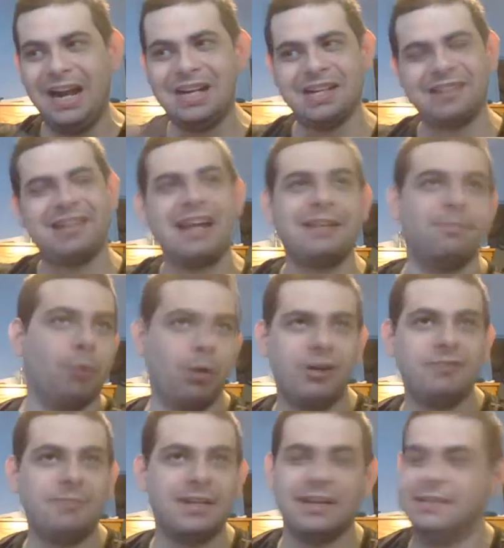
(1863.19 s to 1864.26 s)
I just like
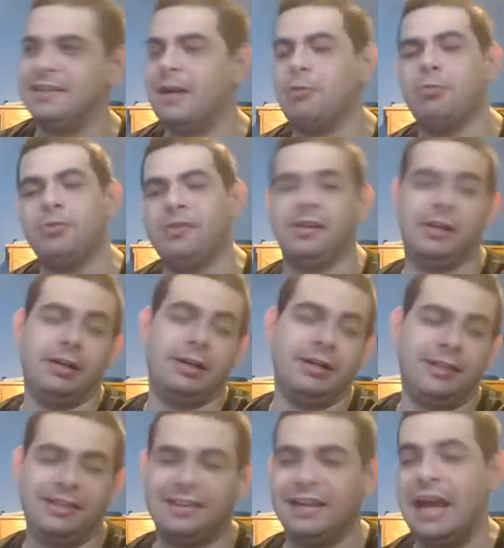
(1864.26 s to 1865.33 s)
Morton because that one was
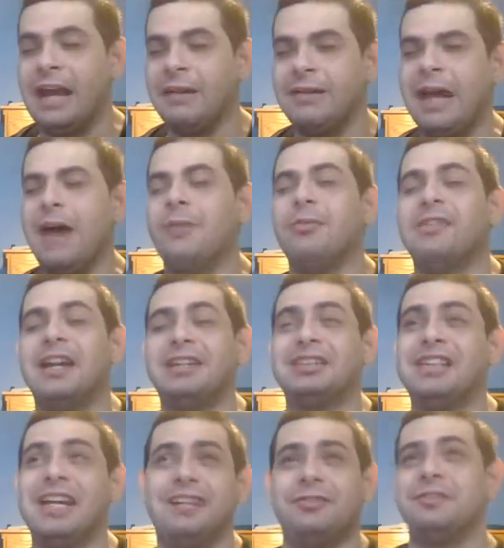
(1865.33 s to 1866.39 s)
hilarious. And that one was
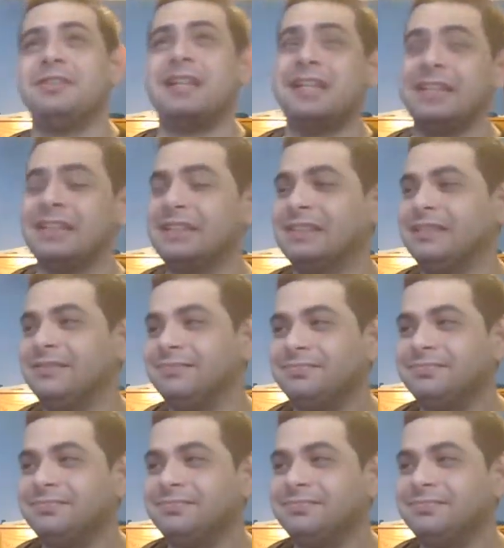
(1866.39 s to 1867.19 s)
actually entertaining.